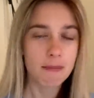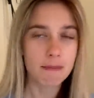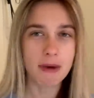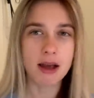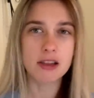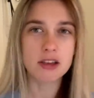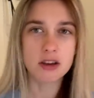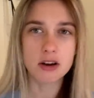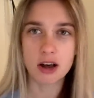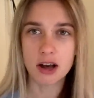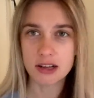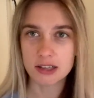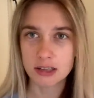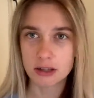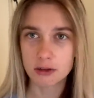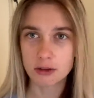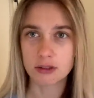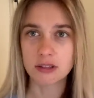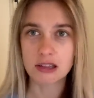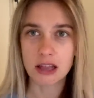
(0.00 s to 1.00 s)
Man United
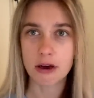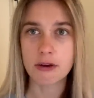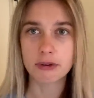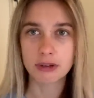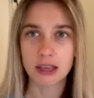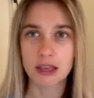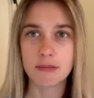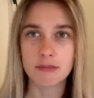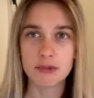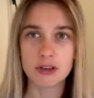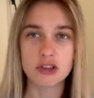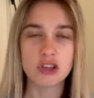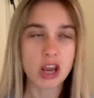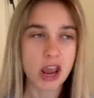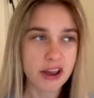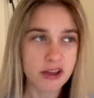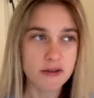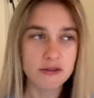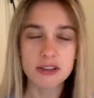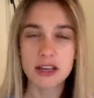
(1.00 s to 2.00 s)
lost out on Kim
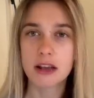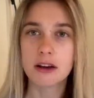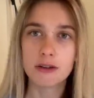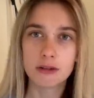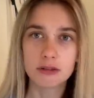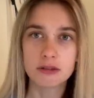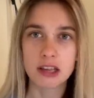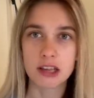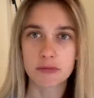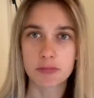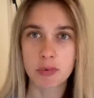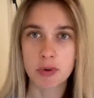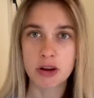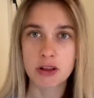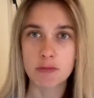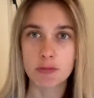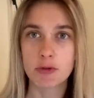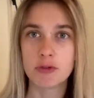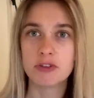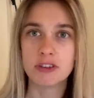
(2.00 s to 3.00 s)
Min-jae, who Ten Hag desperately
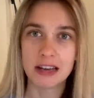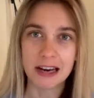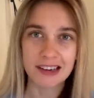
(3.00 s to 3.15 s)
wanted,